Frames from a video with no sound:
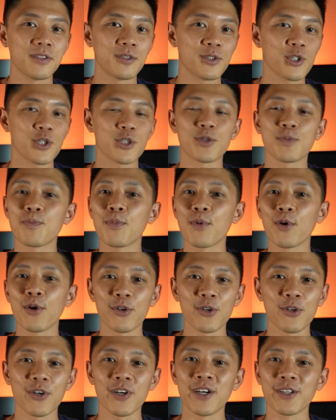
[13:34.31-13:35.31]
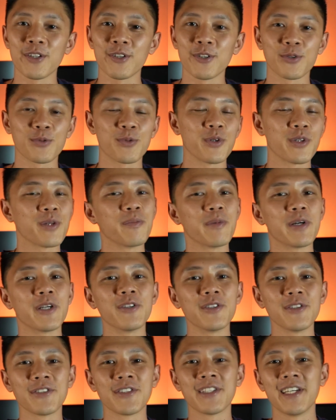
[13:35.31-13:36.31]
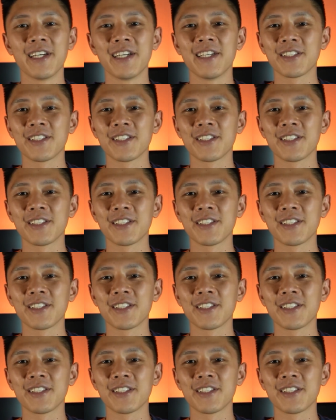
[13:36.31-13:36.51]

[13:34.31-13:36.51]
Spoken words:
just murder others with the middles.